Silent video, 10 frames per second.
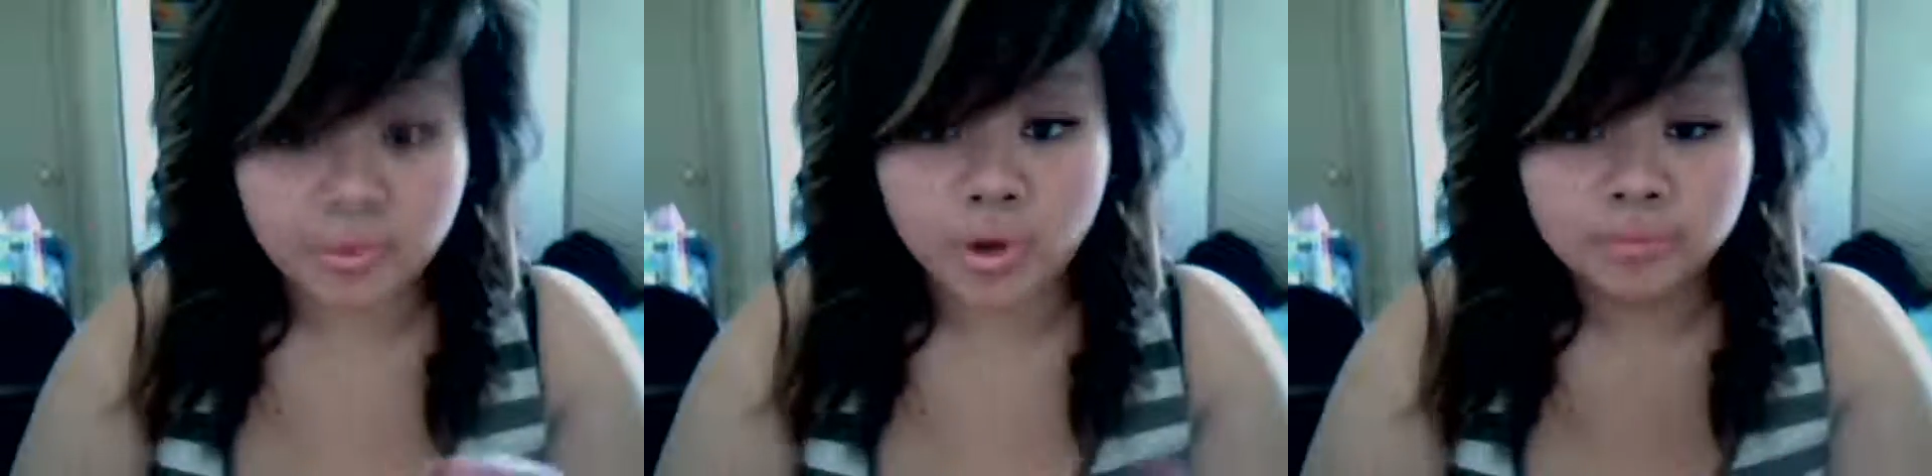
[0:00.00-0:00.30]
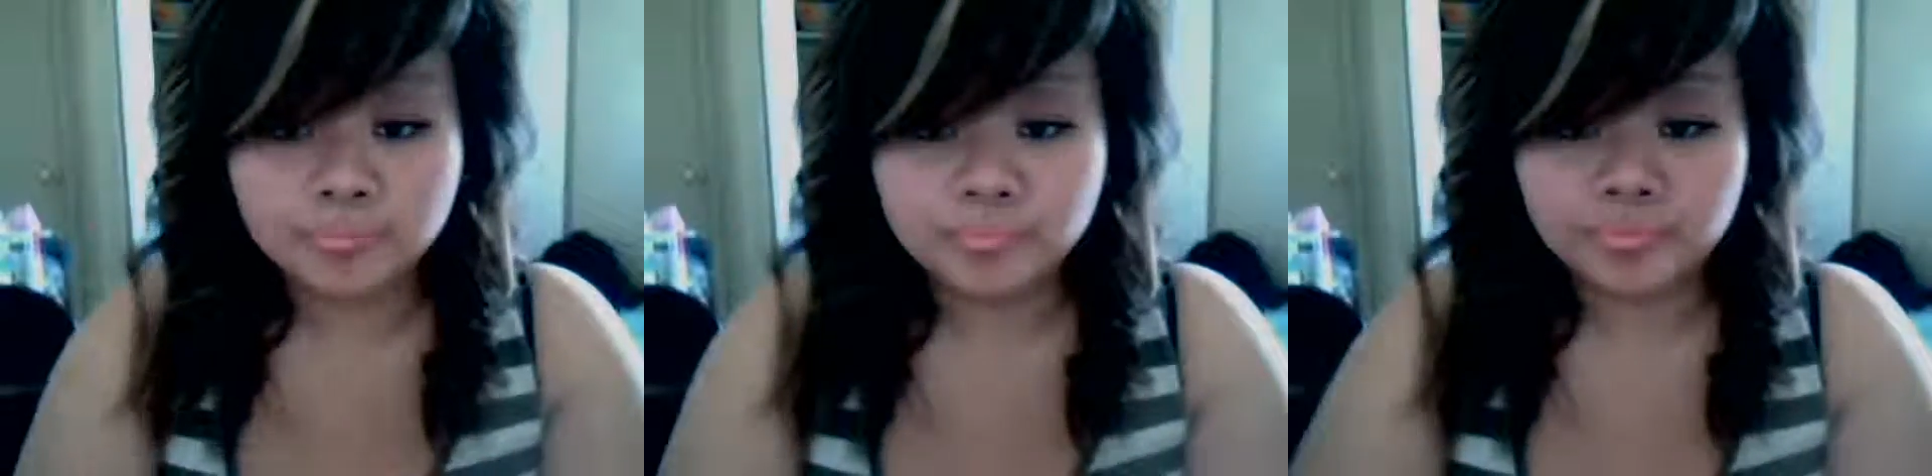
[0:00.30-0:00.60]
Paul
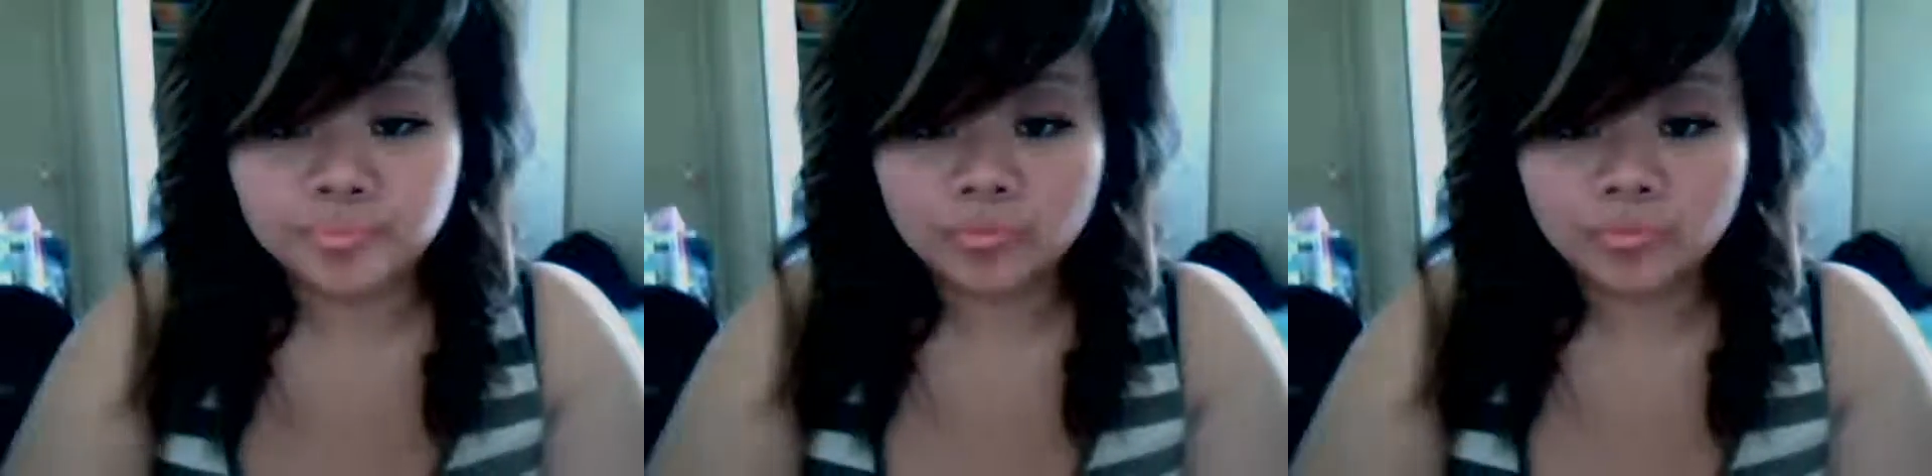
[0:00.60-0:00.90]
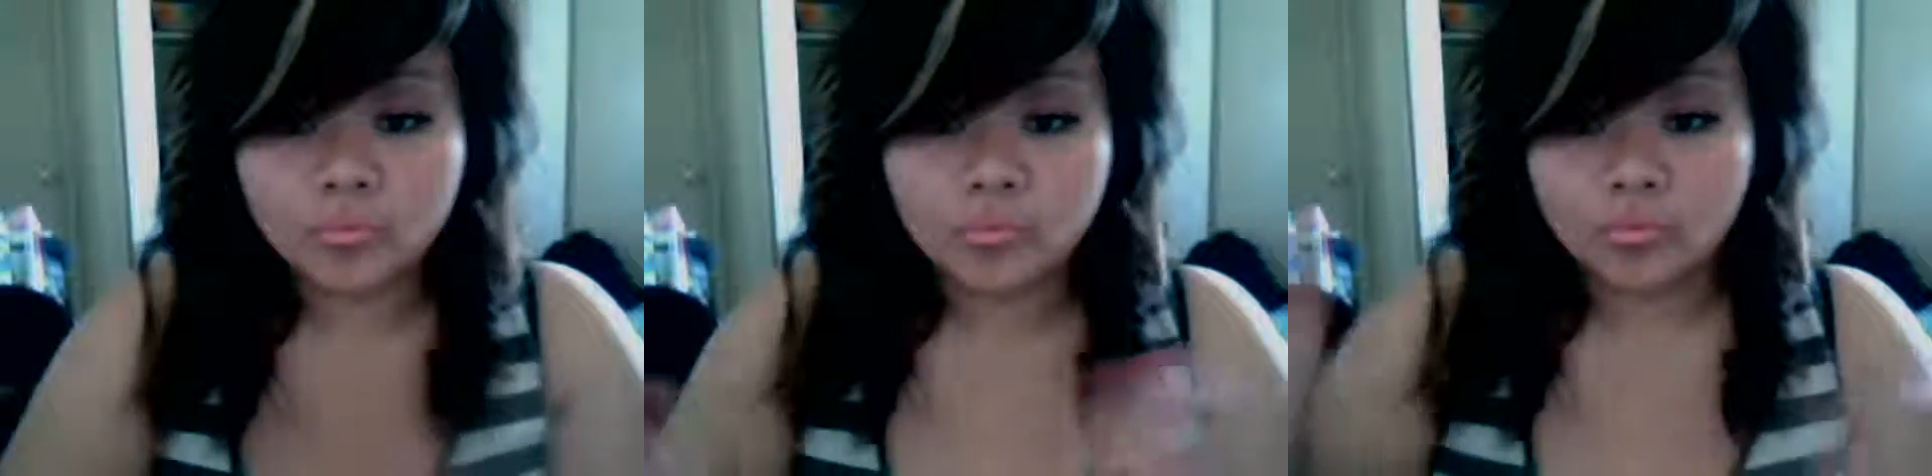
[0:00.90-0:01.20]

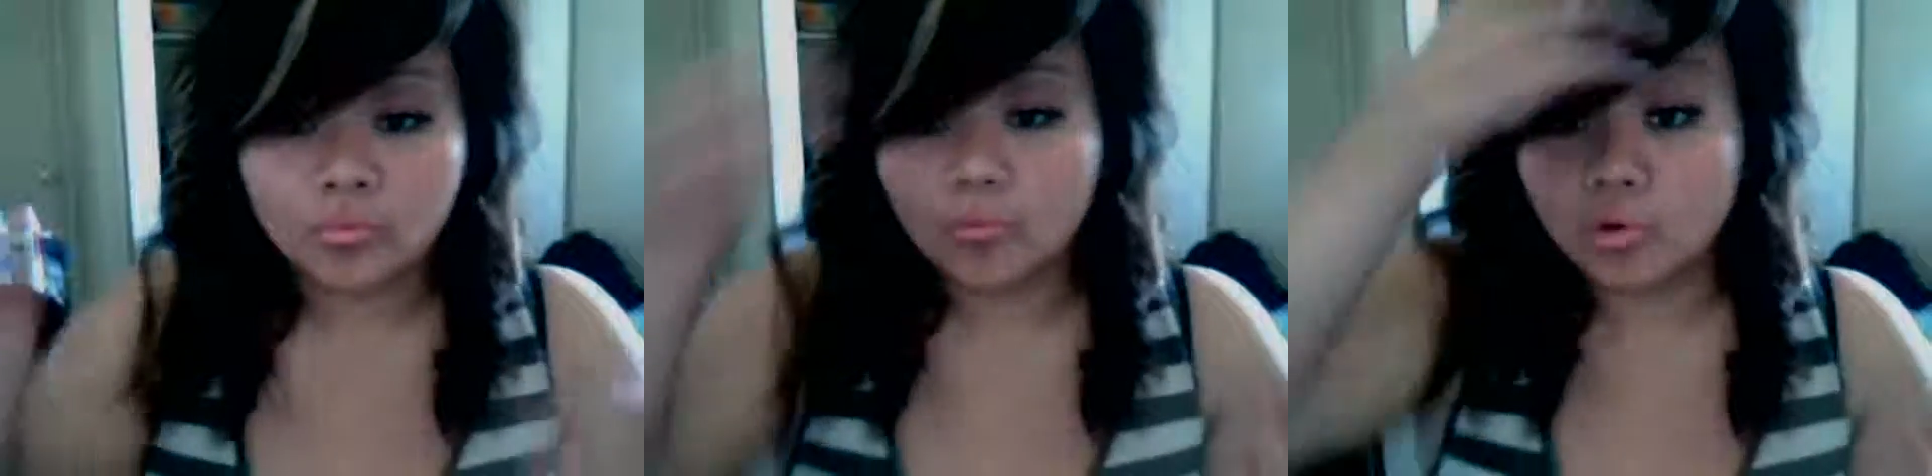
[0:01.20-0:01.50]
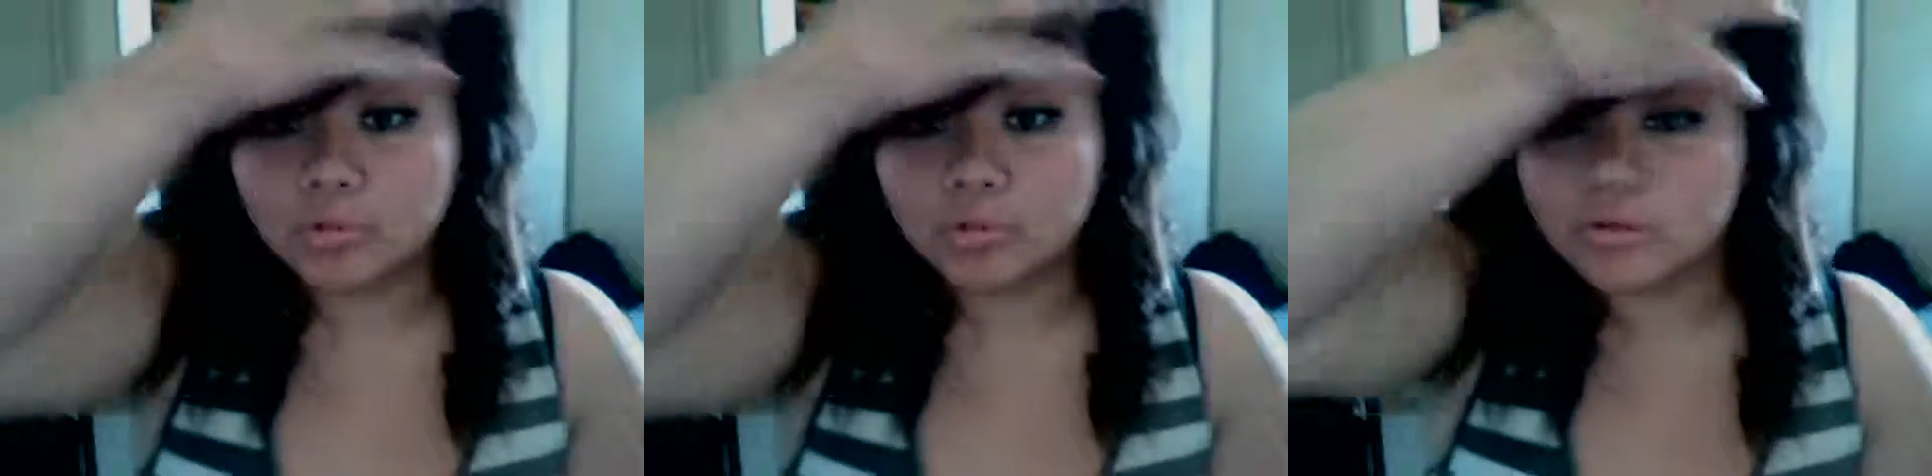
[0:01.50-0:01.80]

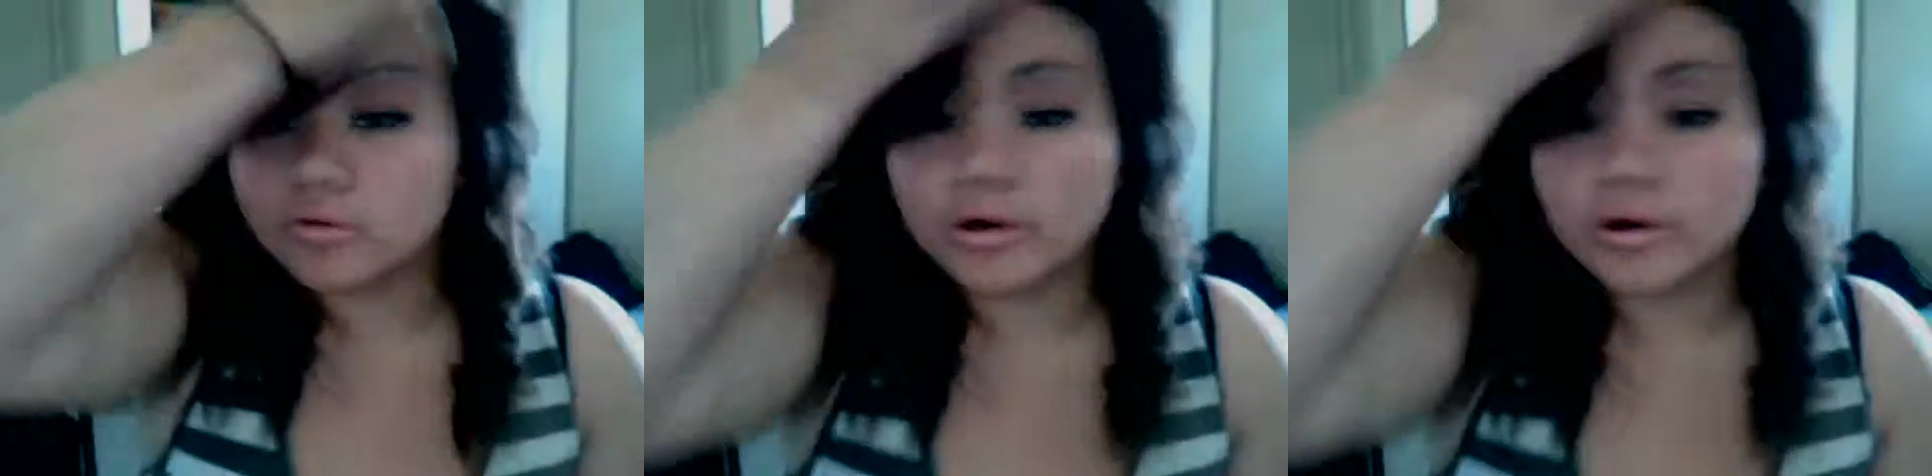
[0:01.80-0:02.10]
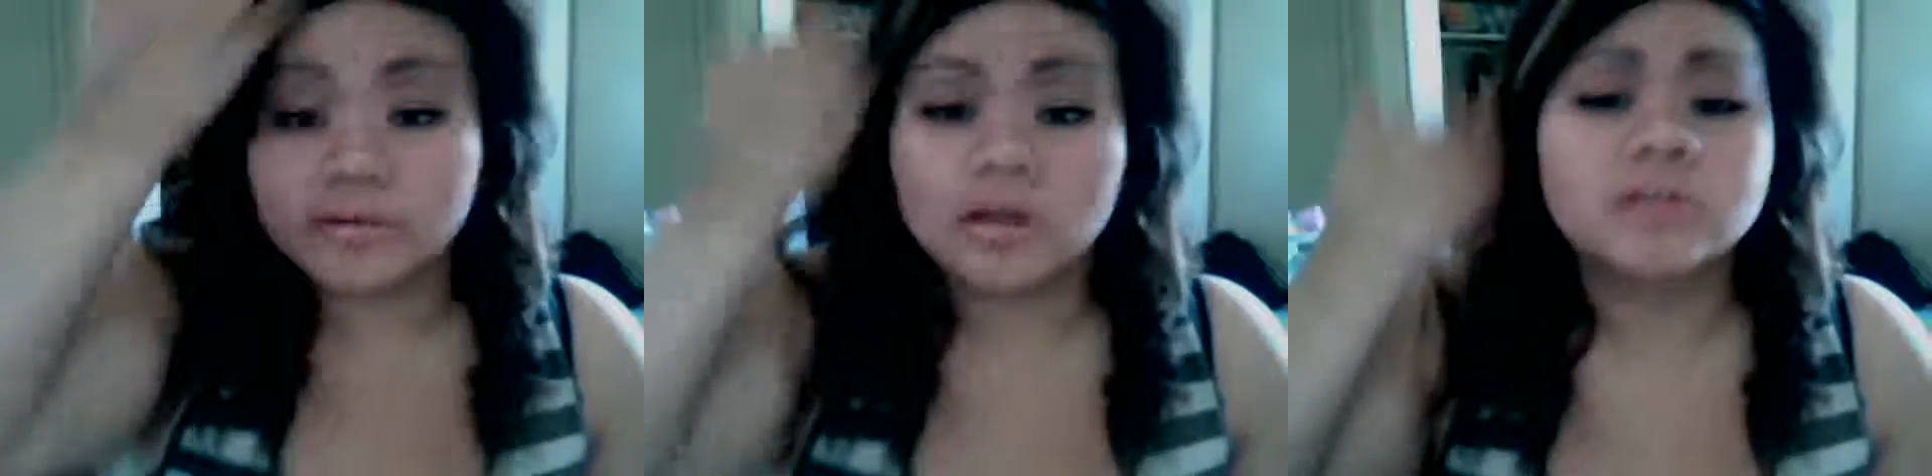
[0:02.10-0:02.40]
or
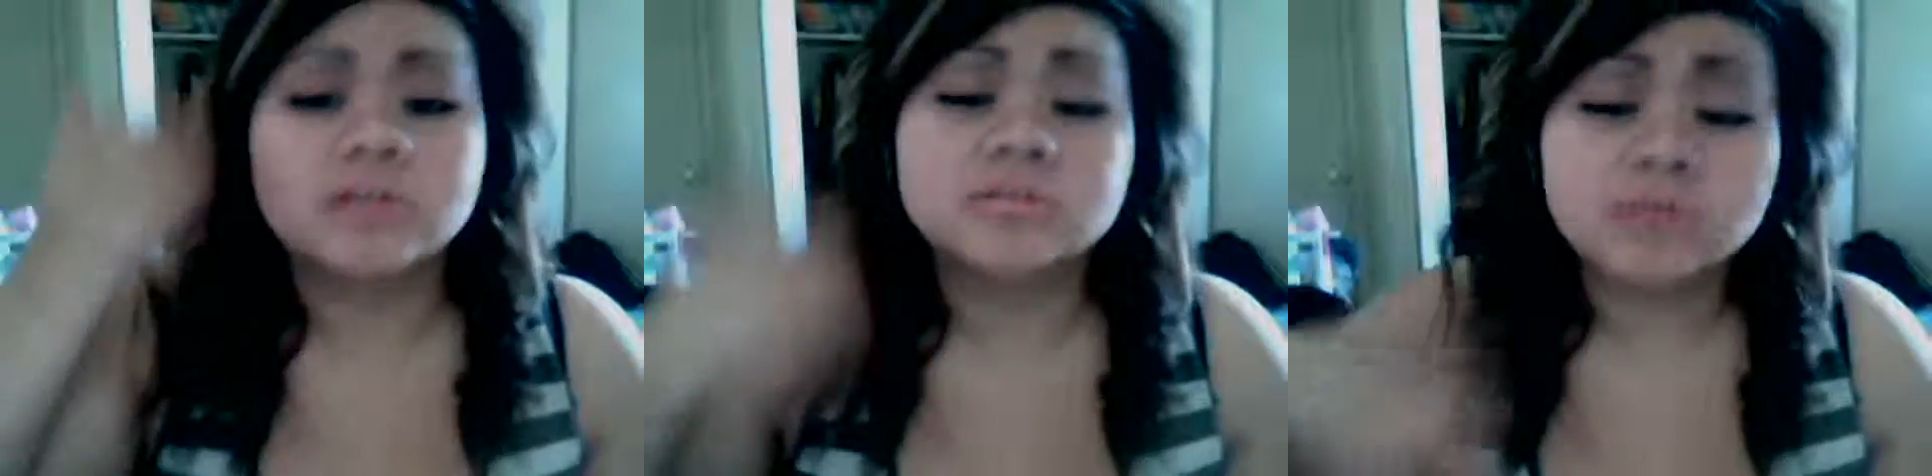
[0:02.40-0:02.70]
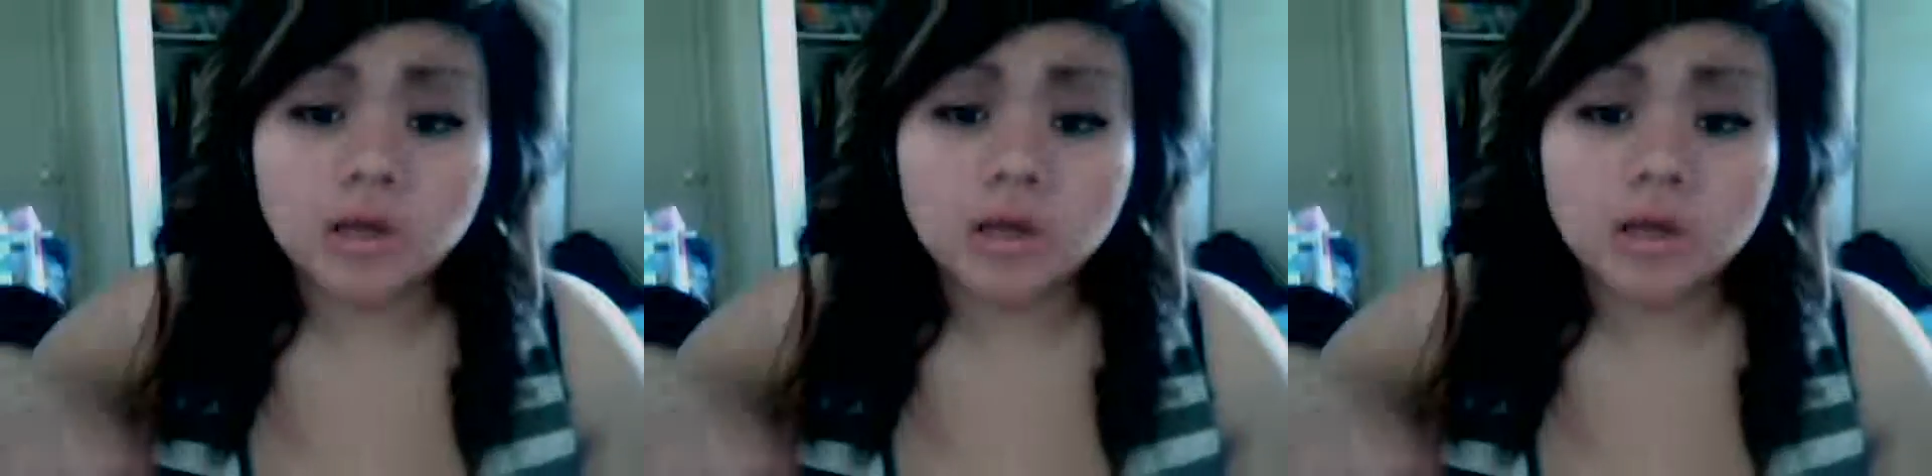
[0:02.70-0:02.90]
Minnesota, that is.